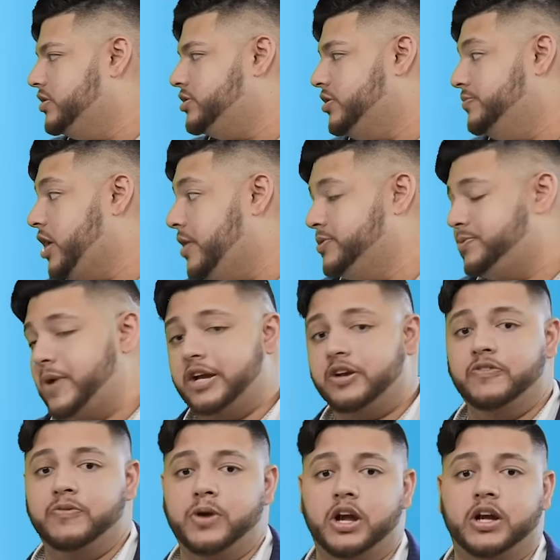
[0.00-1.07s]
Sometimes Bank
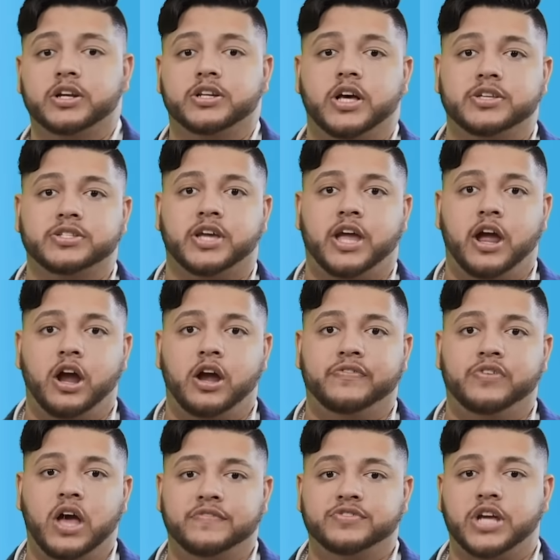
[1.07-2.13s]
of America does care
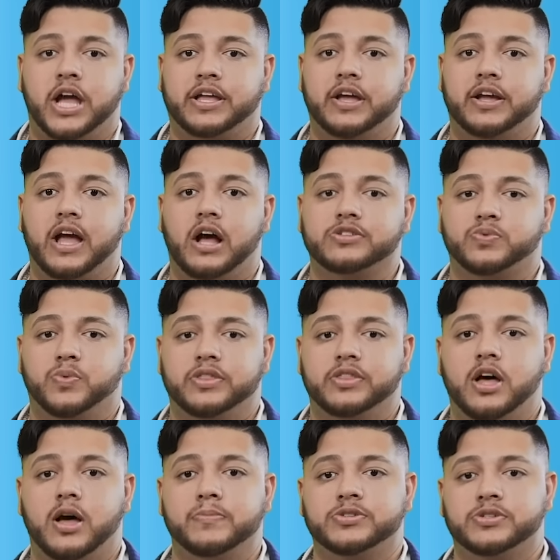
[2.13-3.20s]
if you have checking accounts with
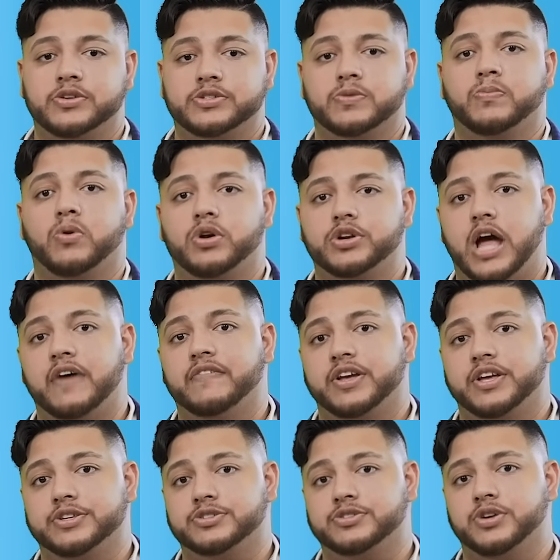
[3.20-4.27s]
them, so it's important to have a
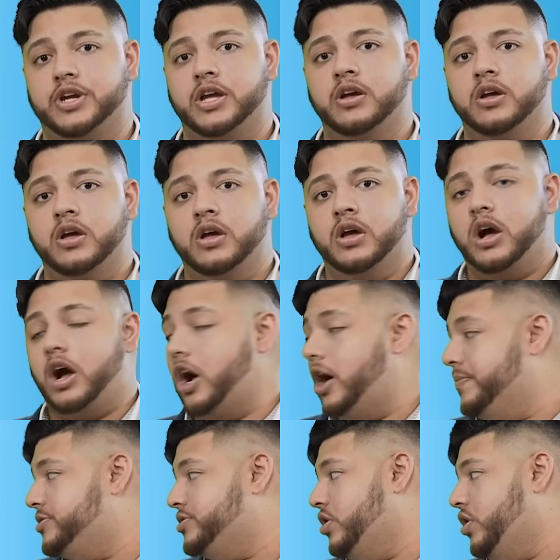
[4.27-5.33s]
history.
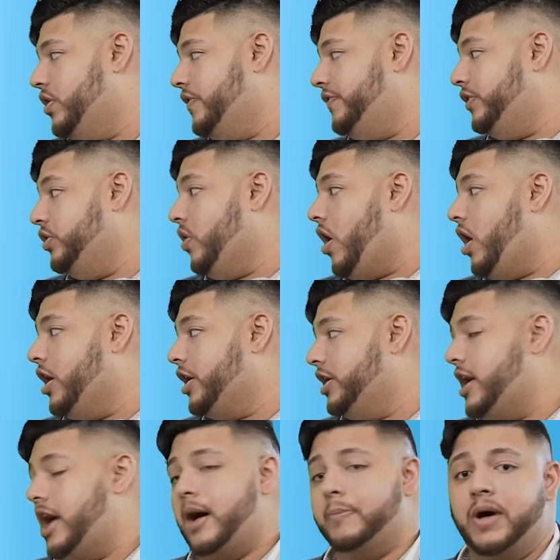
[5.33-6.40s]
So if you are
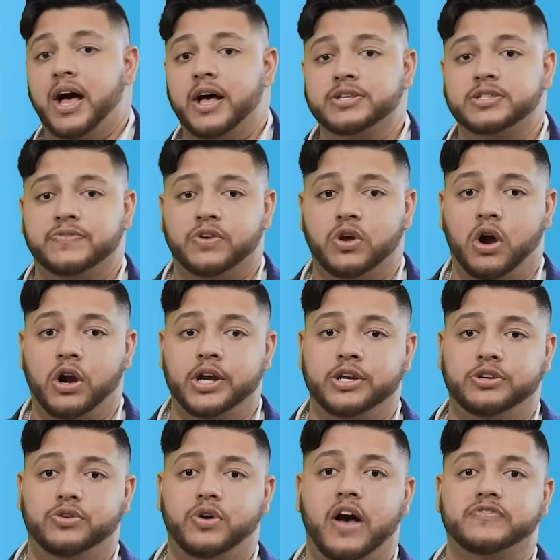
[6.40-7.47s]
going to MS, if you already
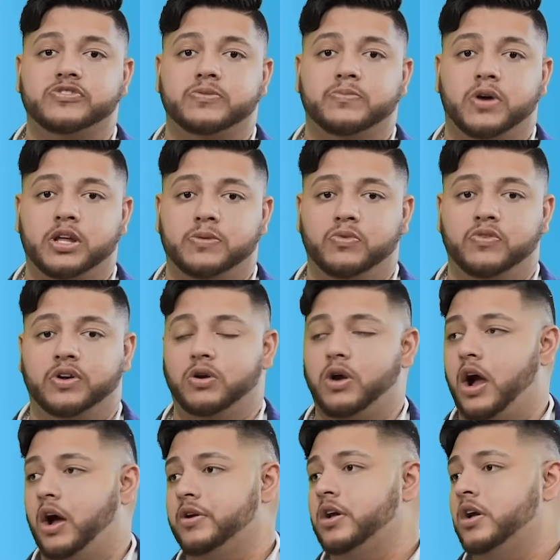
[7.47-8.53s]
do have some money moving
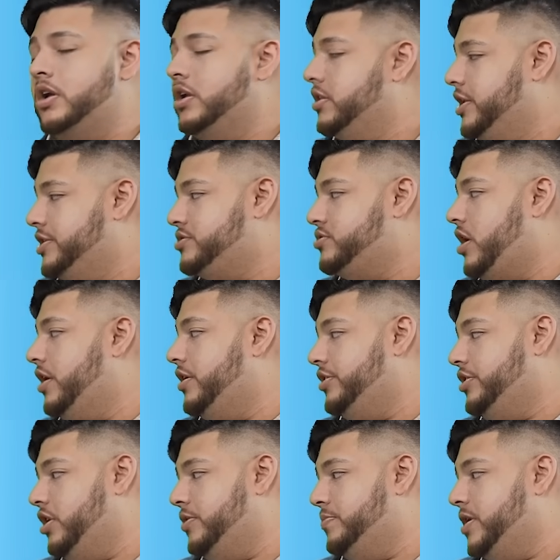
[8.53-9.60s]
around, let's try.
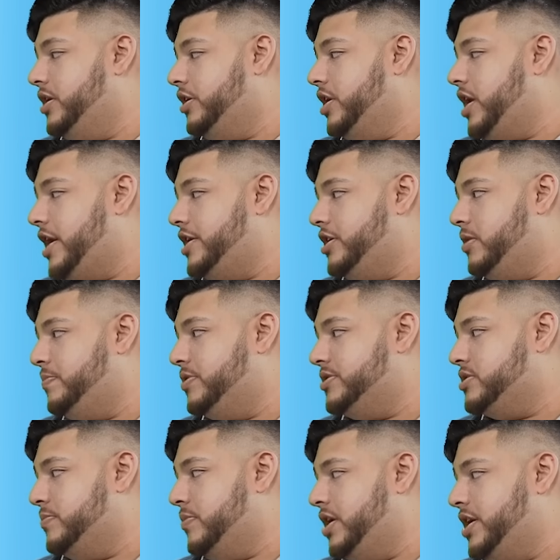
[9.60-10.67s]
It'd be a good idea to put
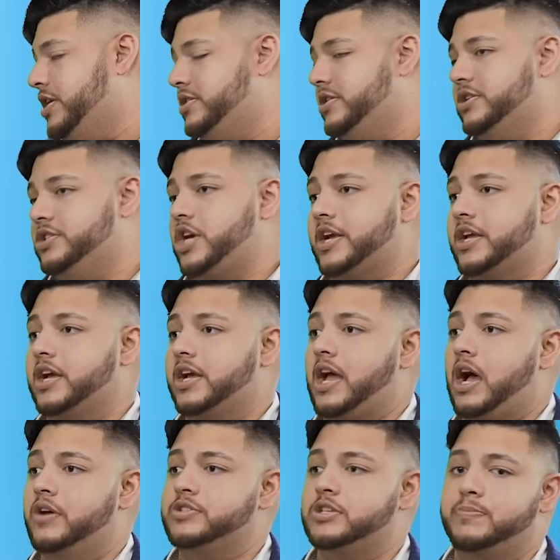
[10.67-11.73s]
some money into the checking
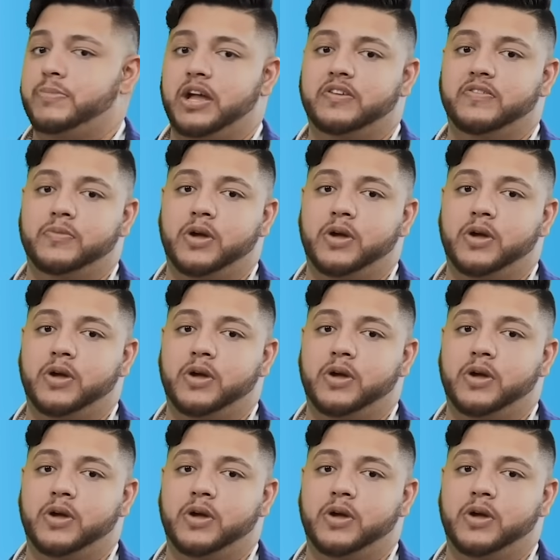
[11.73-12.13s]
accounts at Bank of